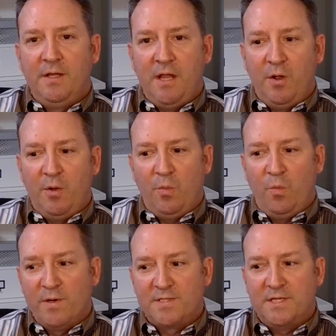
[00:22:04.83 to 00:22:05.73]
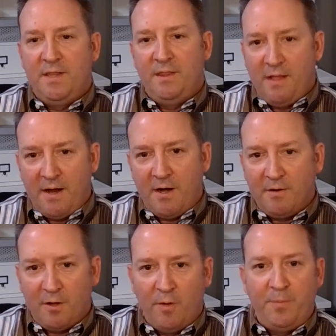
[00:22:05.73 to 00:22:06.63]
we're sitting
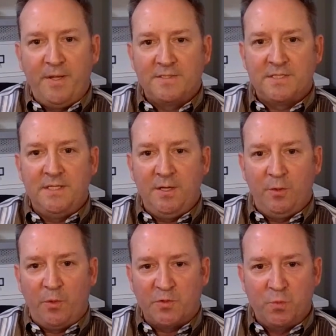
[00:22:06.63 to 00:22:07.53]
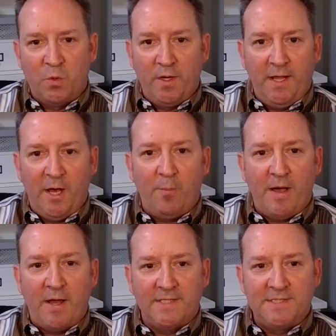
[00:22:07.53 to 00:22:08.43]
there on pins and needles wanting to help
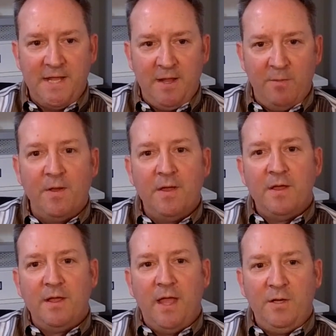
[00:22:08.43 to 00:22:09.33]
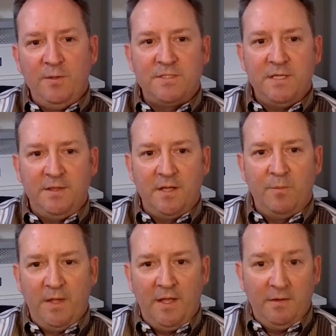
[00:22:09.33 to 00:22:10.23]
out a team, and you see
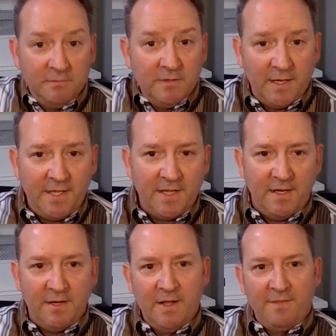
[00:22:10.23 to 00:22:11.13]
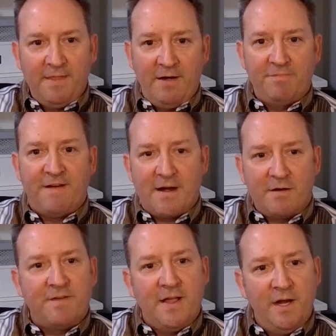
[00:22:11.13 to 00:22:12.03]
them, and again, that
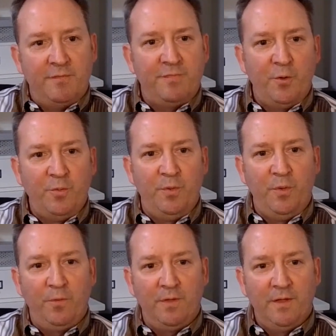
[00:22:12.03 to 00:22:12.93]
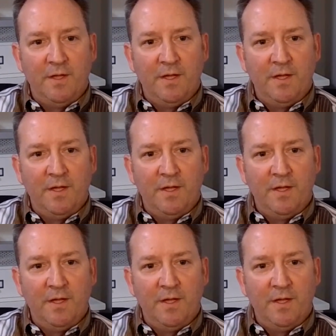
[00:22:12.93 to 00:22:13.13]
firefight in a phone booth,